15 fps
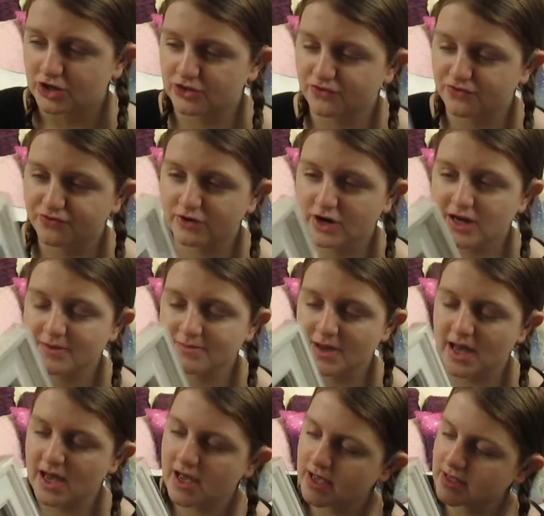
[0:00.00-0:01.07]
The frame
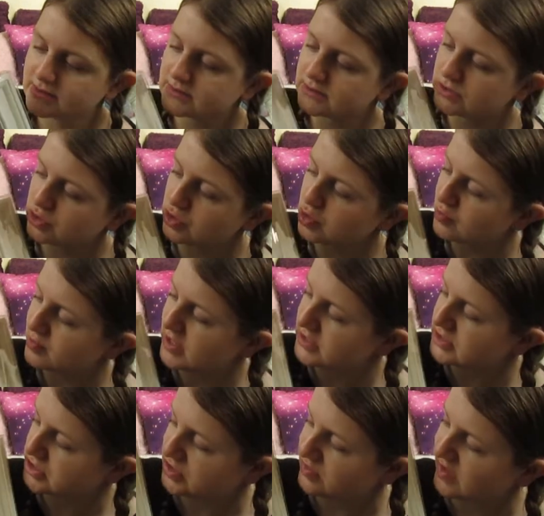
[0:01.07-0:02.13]
has two
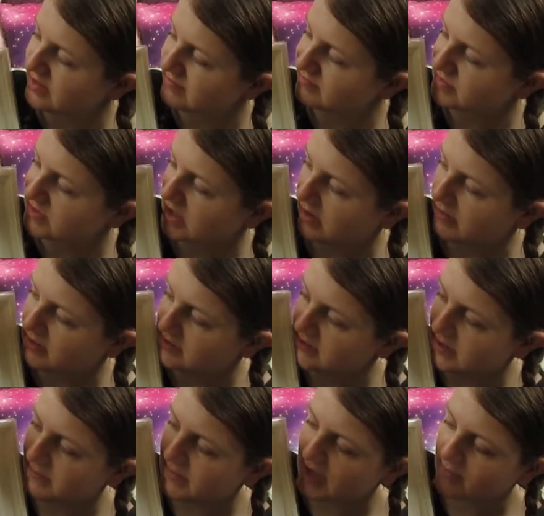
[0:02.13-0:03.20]
bits to it. There is
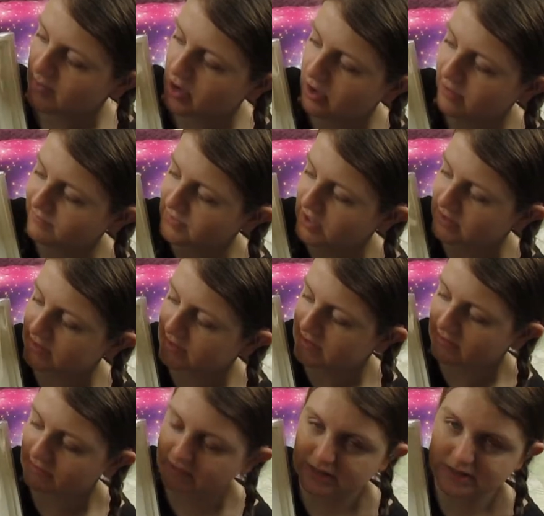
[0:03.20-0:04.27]
a big part, and then
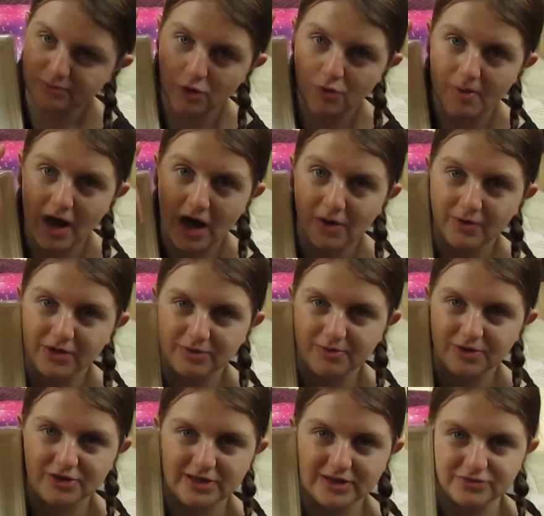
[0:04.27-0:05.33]
there is a small part where you
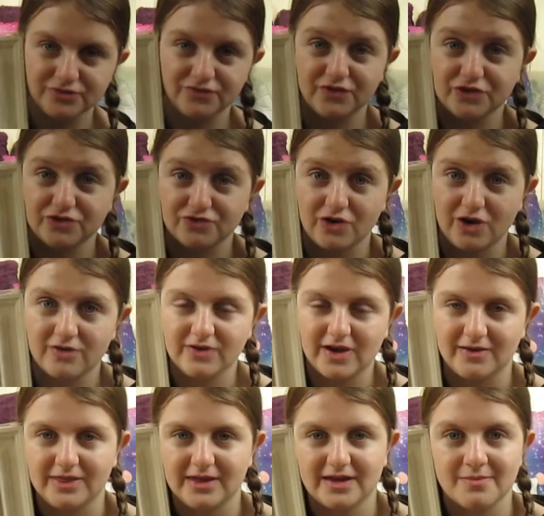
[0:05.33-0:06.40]
put your little photograph. I
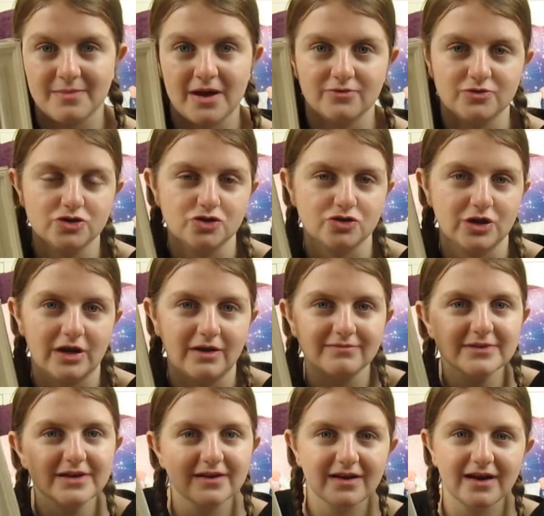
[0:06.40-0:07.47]
think I'm out of shot now.
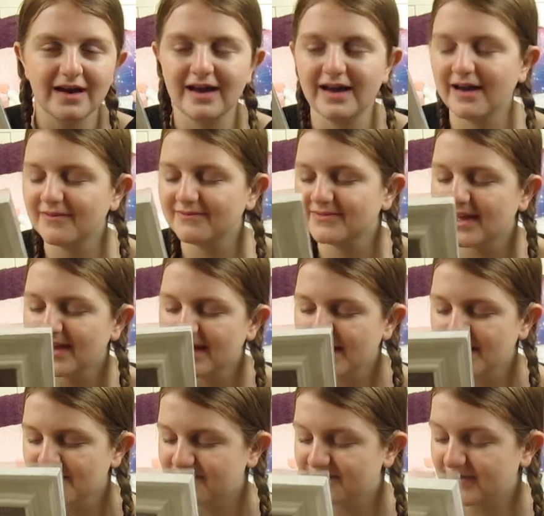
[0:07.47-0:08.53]
Um,
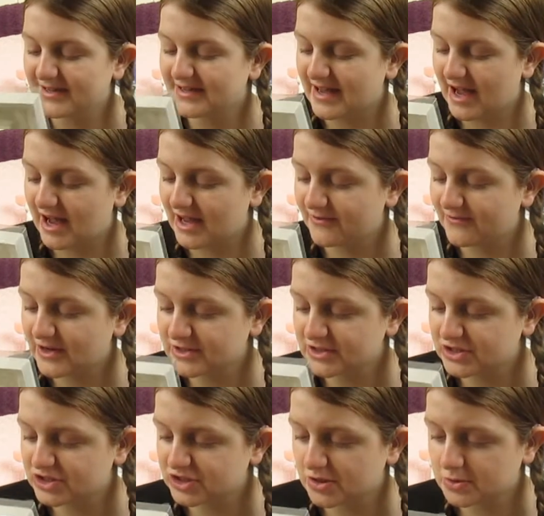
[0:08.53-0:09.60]
but yeah, I found
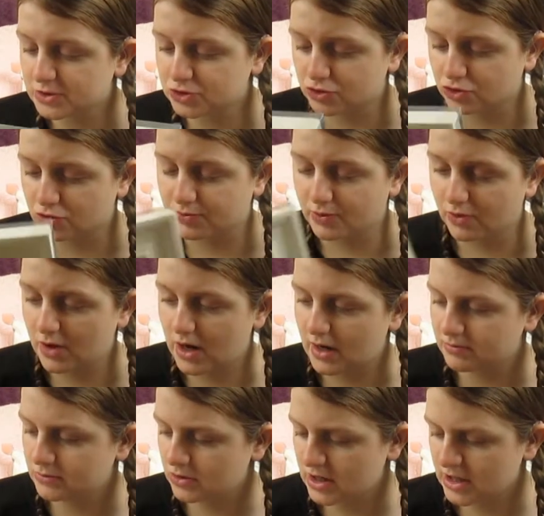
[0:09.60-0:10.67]
it so adorable.
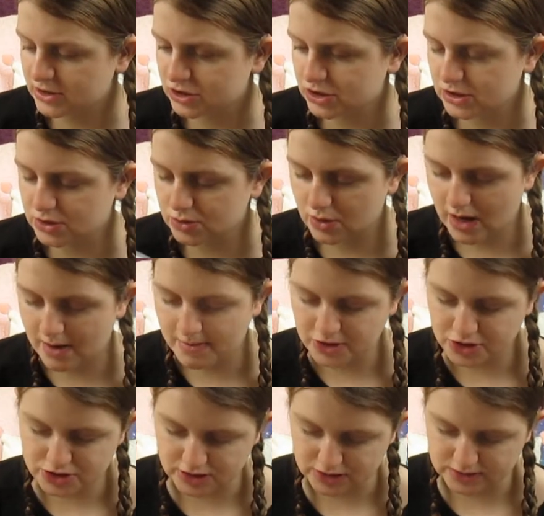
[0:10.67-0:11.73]
I'm not actually sure how
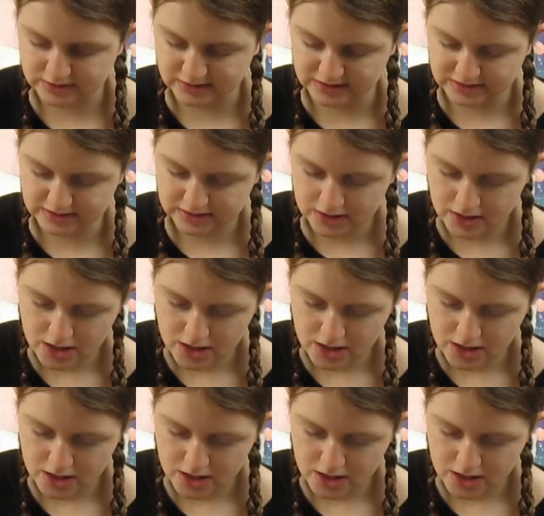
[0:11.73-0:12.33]
much this was.